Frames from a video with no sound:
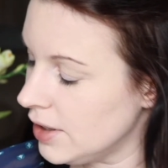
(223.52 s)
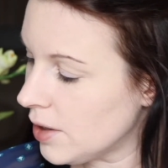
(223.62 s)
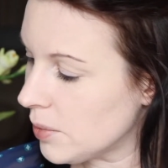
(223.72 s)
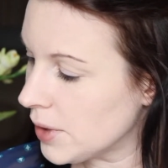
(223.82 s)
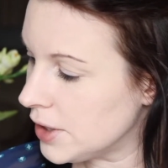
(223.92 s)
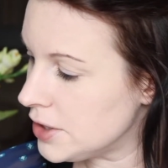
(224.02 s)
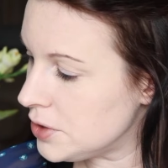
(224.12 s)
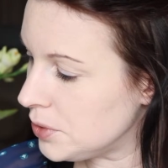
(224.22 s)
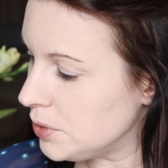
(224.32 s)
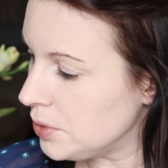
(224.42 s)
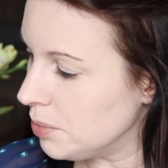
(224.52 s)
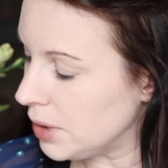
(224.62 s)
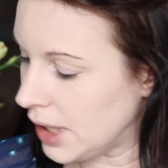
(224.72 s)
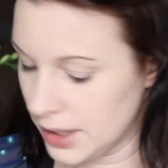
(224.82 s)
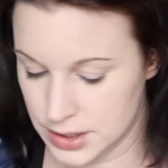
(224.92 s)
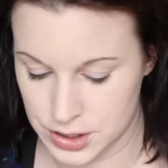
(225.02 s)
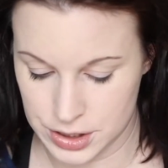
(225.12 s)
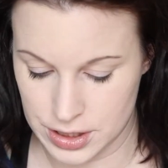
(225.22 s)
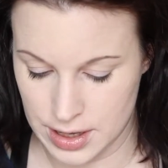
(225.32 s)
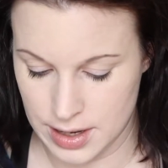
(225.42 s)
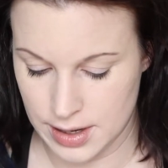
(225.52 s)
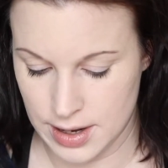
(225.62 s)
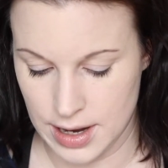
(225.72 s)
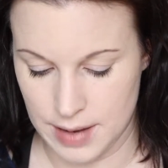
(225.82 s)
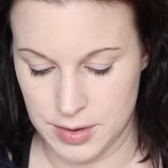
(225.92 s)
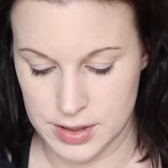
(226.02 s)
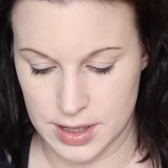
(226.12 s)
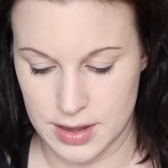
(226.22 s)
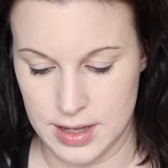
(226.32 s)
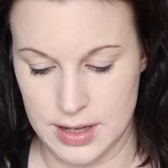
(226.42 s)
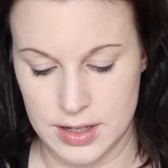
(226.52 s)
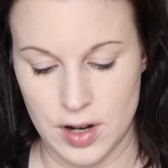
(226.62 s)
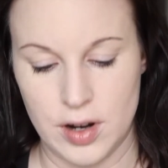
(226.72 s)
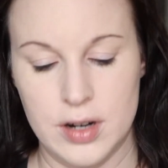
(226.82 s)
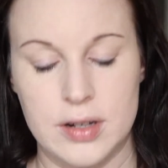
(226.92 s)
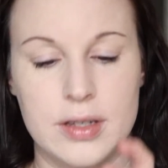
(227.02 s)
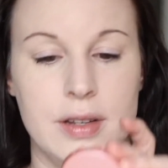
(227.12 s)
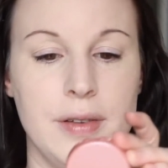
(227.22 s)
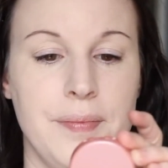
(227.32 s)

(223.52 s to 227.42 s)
Now we're gonna do blush. I'm using the Tarte.